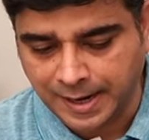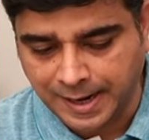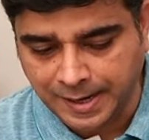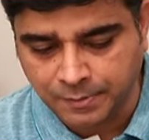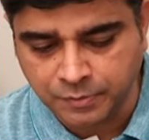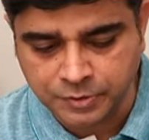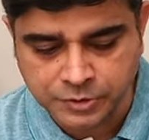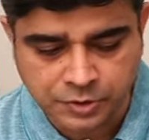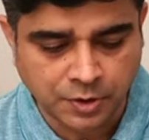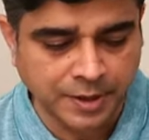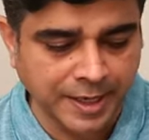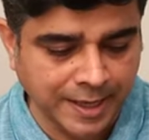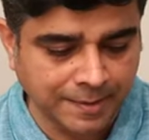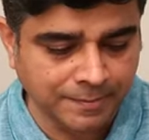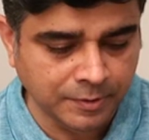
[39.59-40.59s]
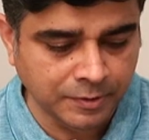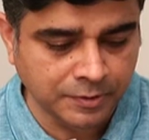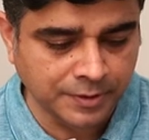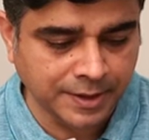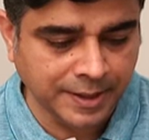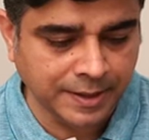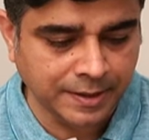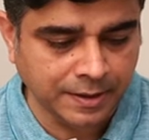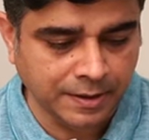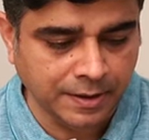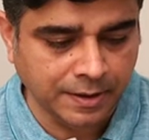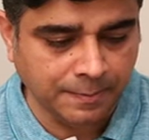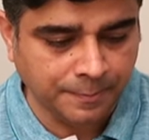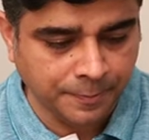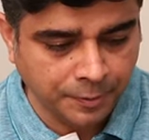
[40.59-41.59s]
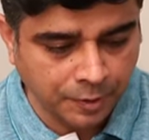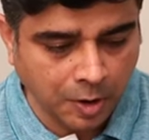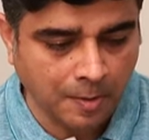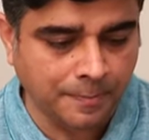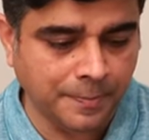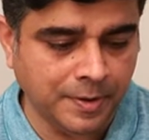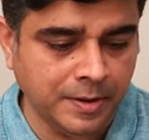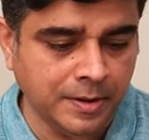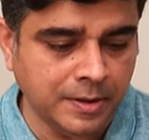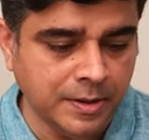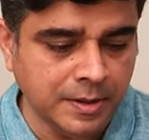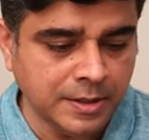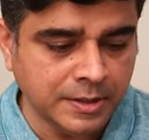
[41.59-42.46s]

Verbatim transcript: I was not able to get a proper